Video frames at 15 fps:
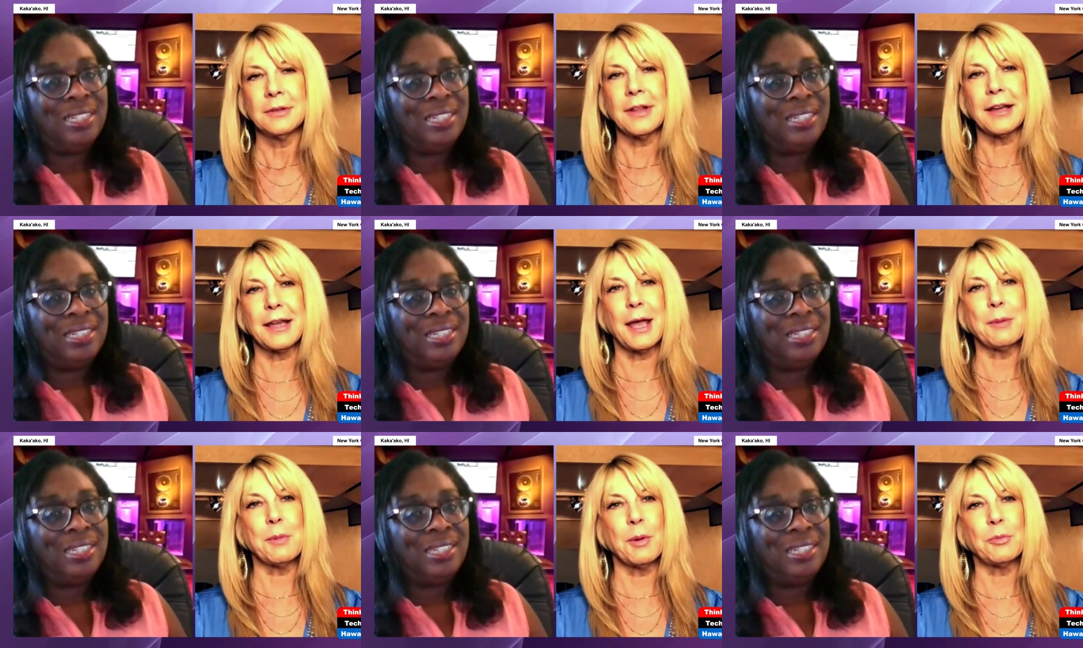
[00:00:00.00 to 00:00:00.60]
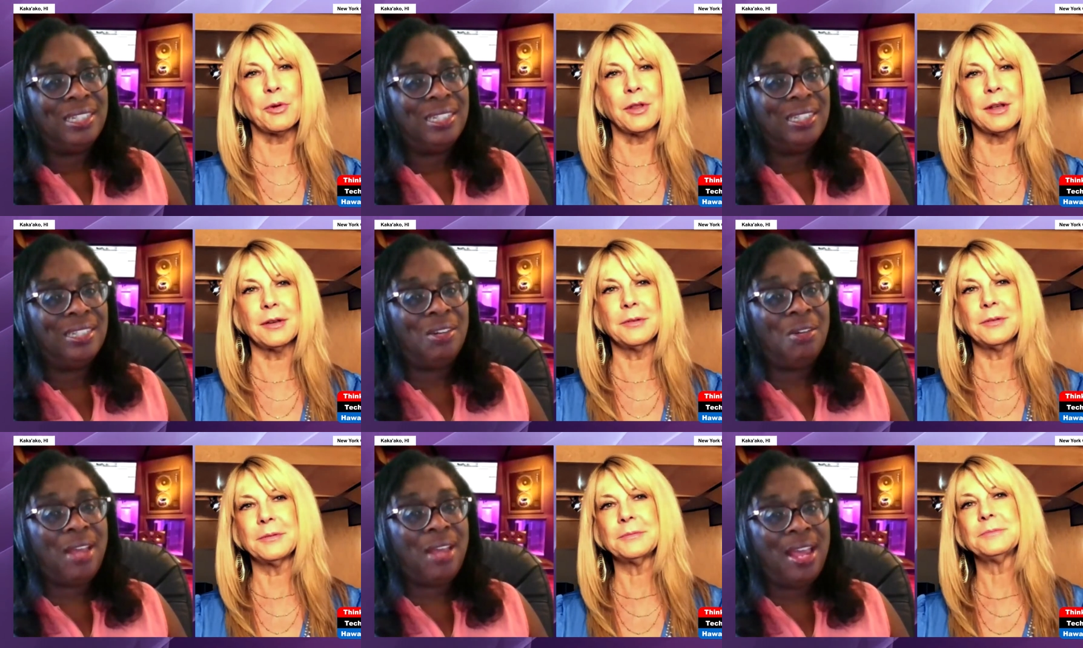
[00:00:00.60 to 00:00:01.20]
Speaker 1: that came up okay. with it.
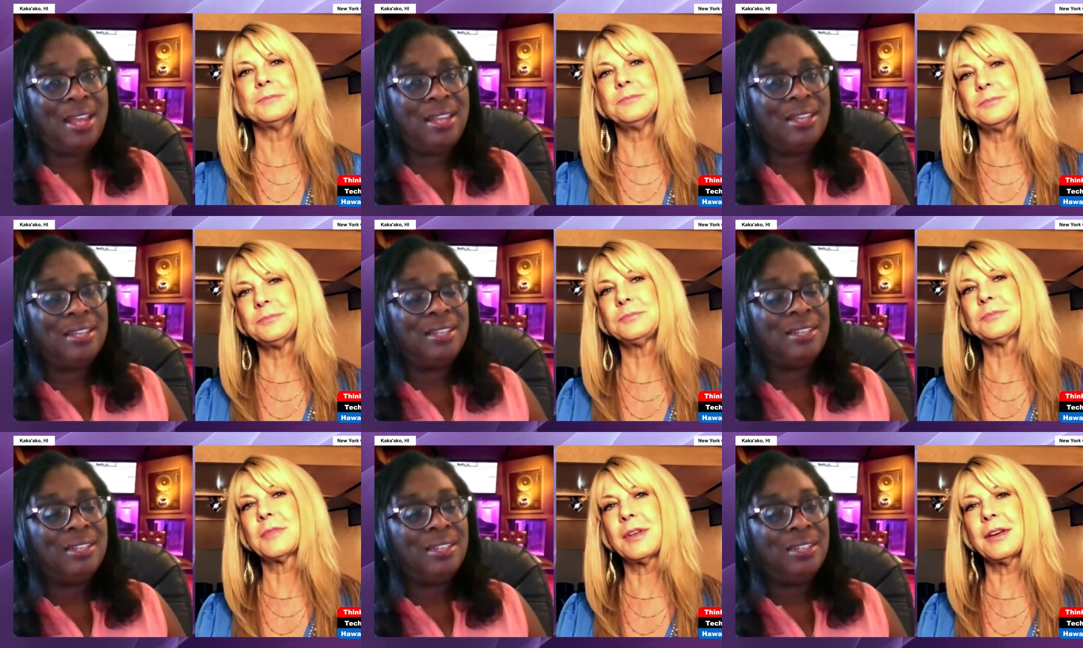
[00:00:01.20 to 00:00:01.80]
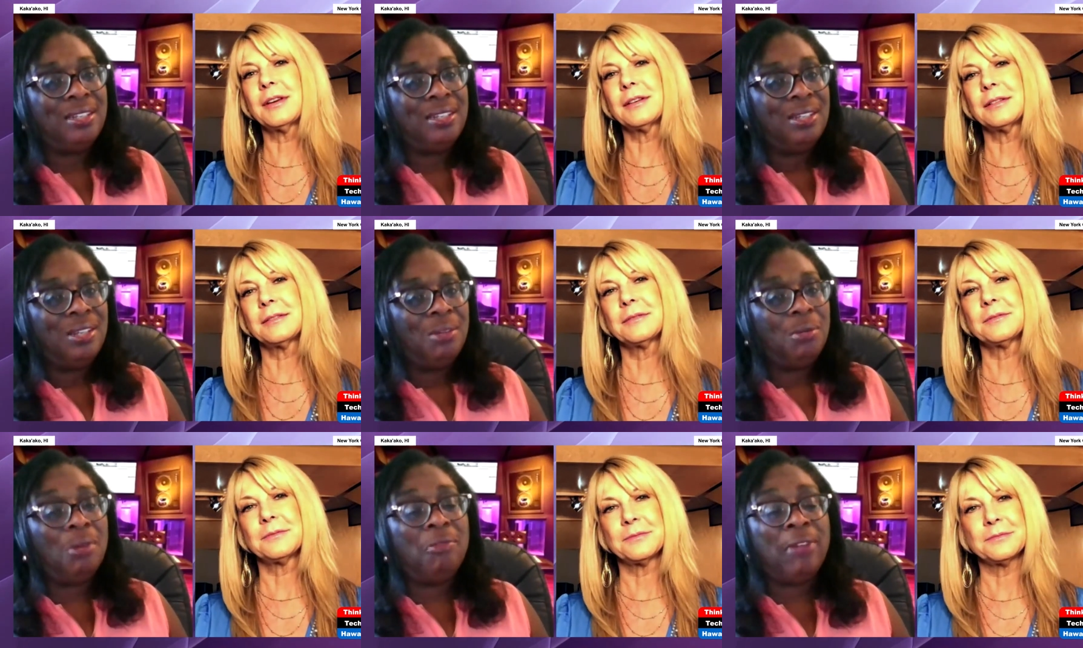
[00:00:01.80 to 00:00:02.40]

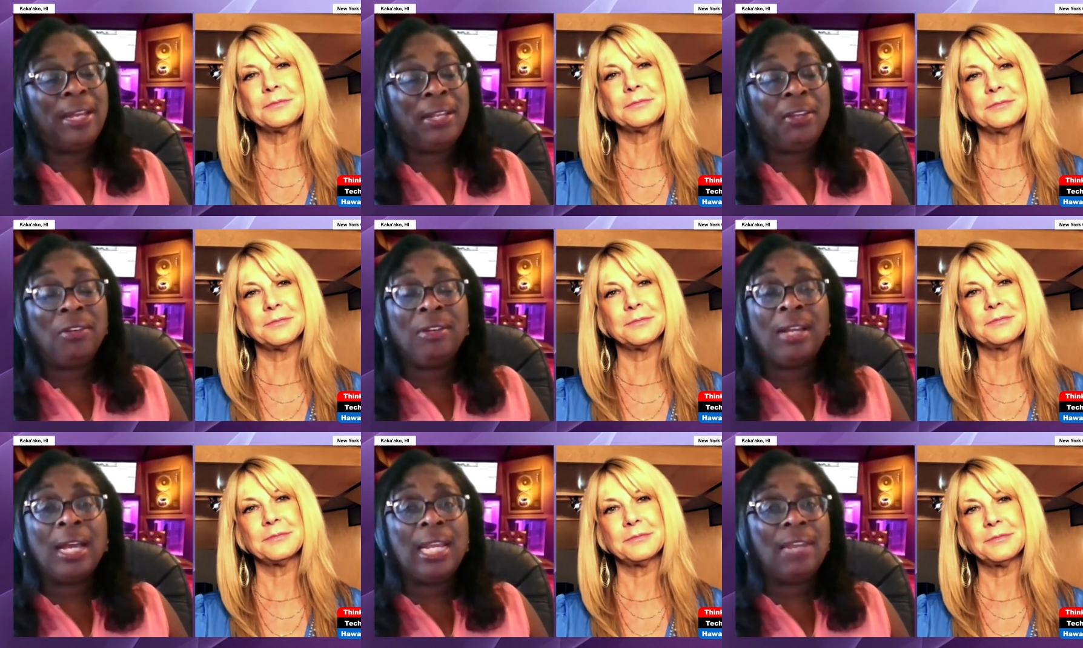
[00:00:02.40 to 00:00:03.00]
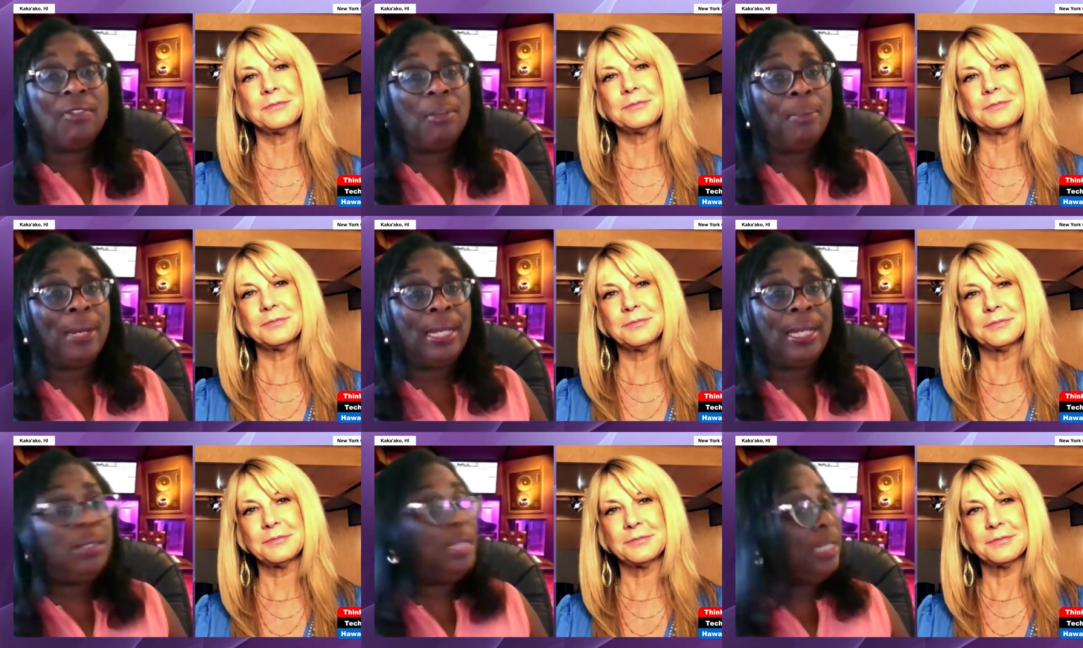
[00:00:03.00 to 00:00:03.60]
Speaker 2: Well, ready or not,
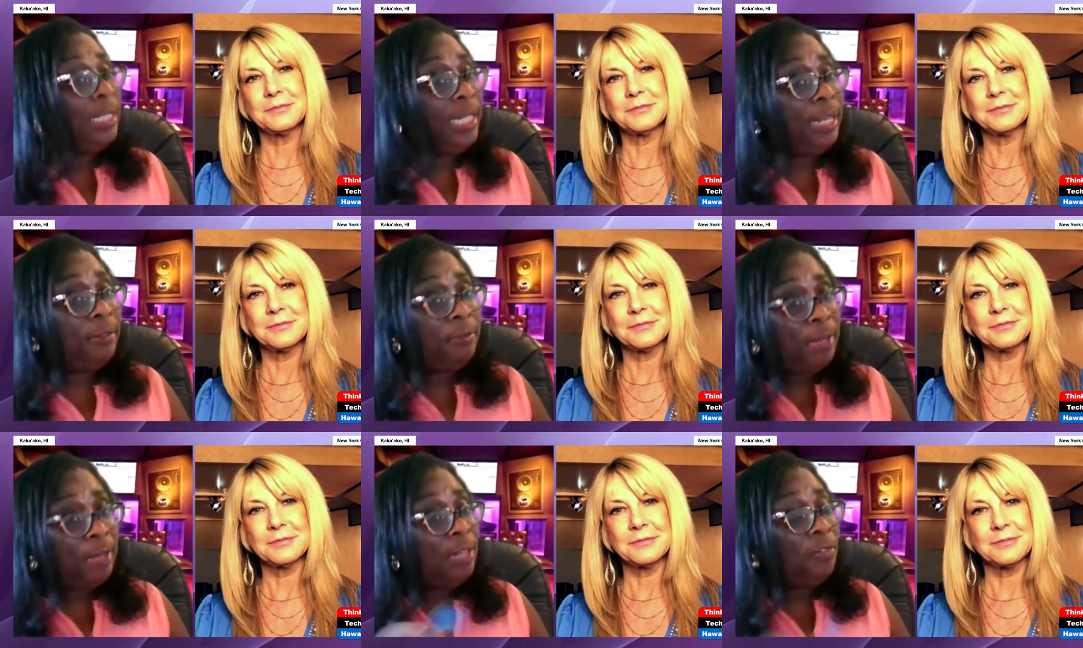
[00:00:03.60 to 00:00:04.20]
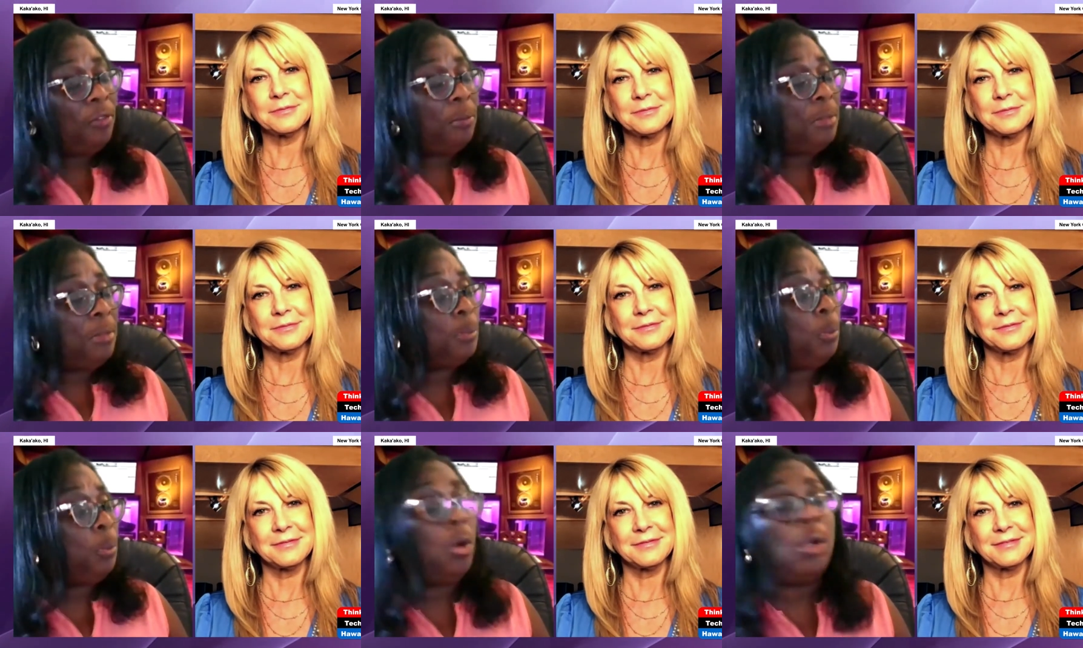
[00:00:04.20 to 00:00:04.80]
everybody, you need to get ready for
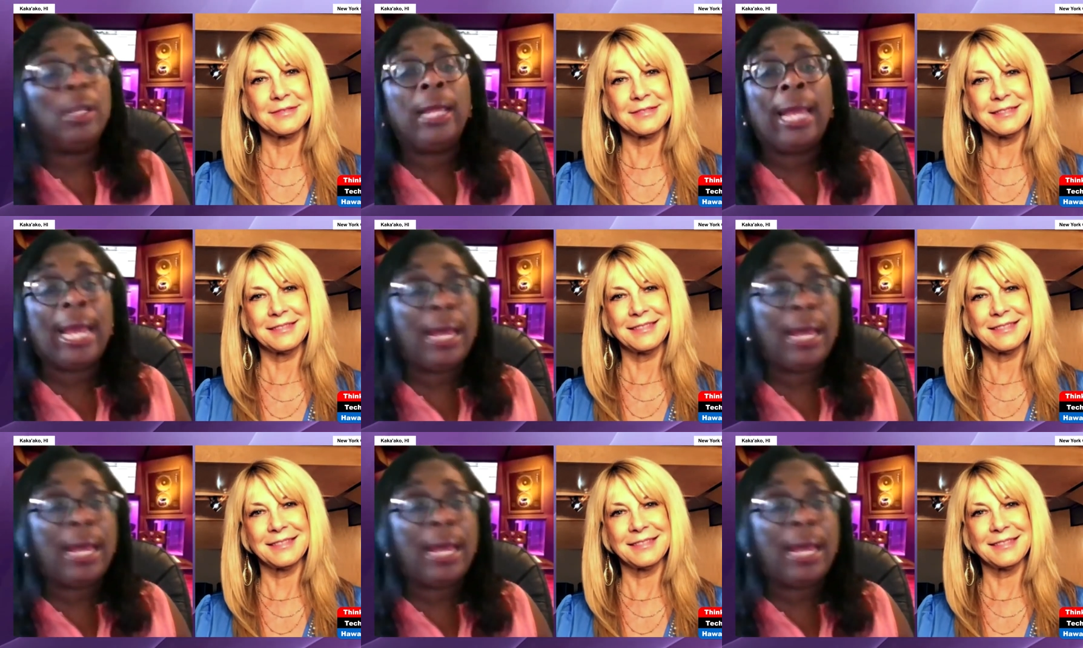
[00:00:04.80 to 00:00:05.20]
Miss Paula